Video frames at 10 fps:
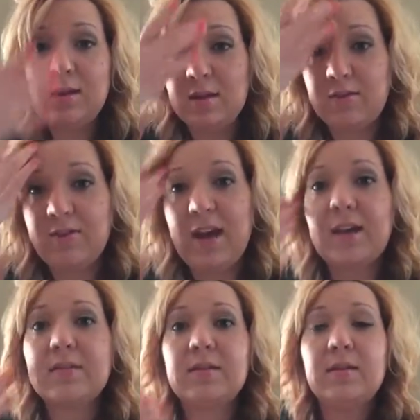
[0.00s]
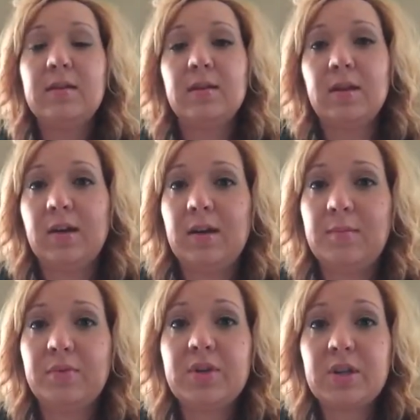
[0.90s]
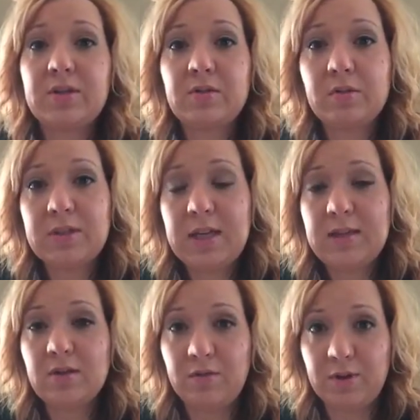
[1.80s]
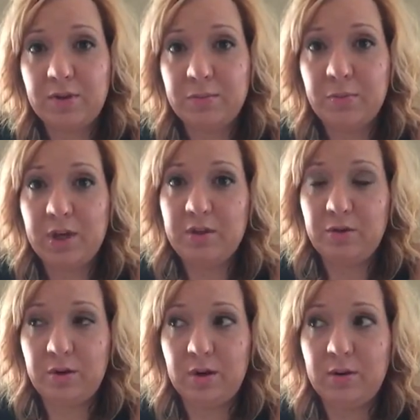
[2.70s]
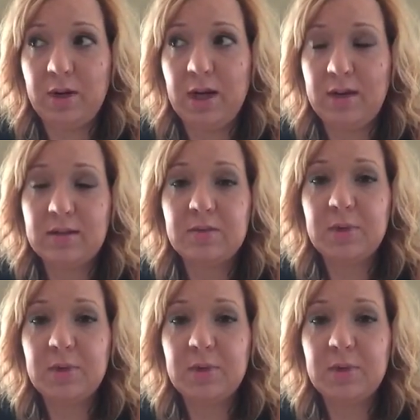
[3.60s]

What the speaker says: In fact, progesterone takes over when your egg is